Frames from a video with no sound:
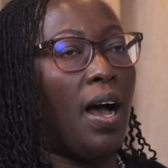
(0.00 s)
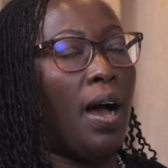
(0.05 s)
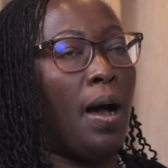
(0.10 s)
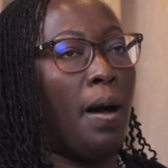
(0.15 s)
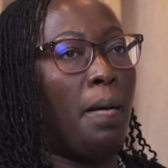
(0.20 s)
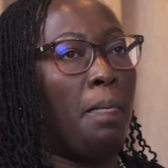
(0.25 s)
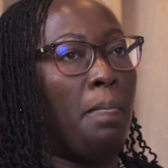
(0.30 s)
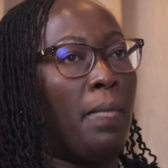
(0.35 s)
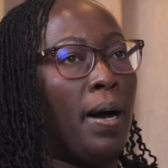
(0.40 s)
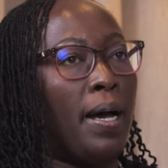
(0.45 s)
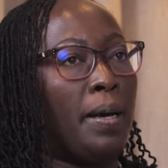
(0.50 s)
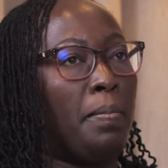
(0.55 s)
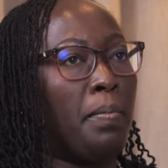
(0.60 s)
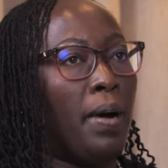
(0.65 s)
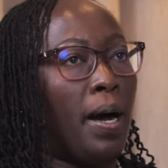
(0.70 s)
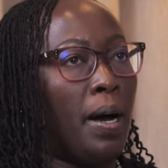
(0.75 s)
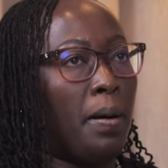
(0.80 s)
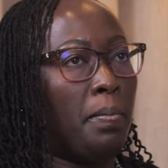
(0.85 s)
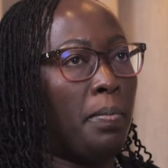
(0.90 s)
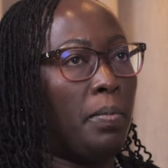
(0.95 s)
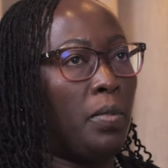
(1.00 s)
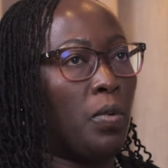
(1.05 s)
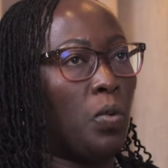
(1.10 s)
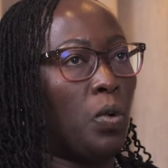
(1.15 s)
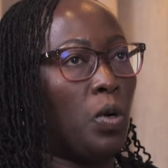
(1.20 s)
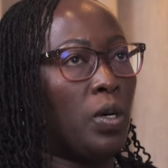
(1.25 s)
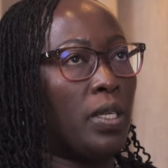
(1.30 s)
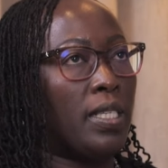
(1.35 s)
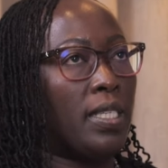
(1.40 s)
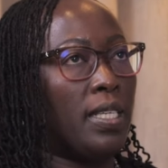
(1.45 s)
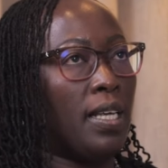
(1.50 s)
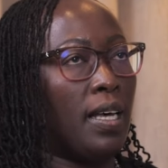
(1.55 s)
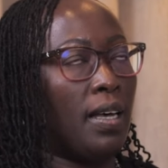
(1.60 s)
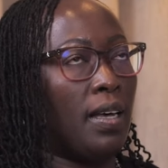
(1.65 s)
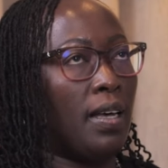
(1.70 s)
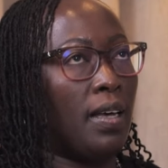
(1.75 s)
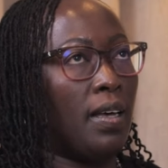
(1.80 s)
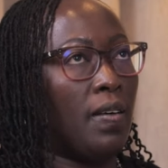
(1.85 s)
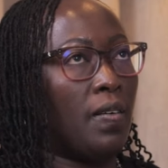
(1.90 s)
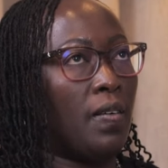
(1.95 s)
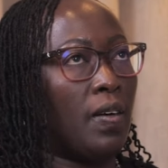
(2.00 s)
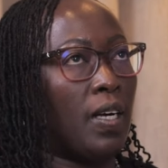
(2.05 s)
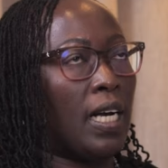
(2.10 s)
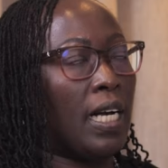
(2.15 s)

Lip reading: My mom was clear